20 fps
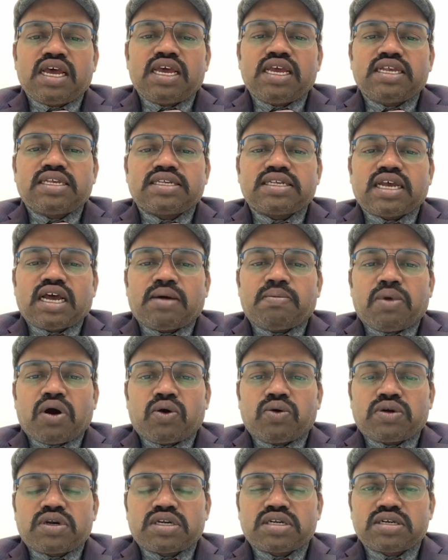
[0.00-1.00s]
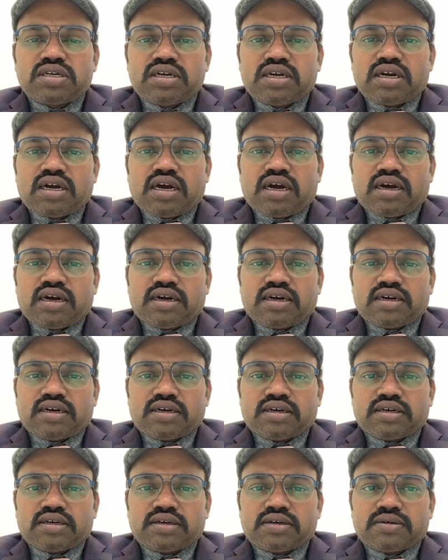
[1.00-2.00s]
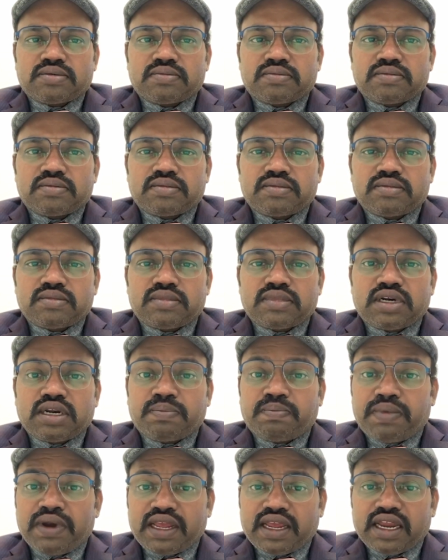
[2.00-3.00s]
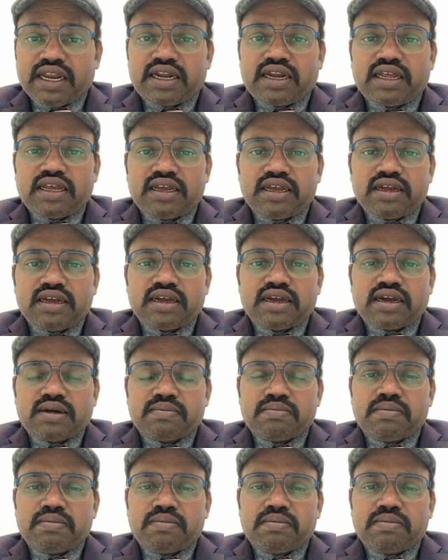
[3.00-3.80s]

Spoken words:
is about replicating,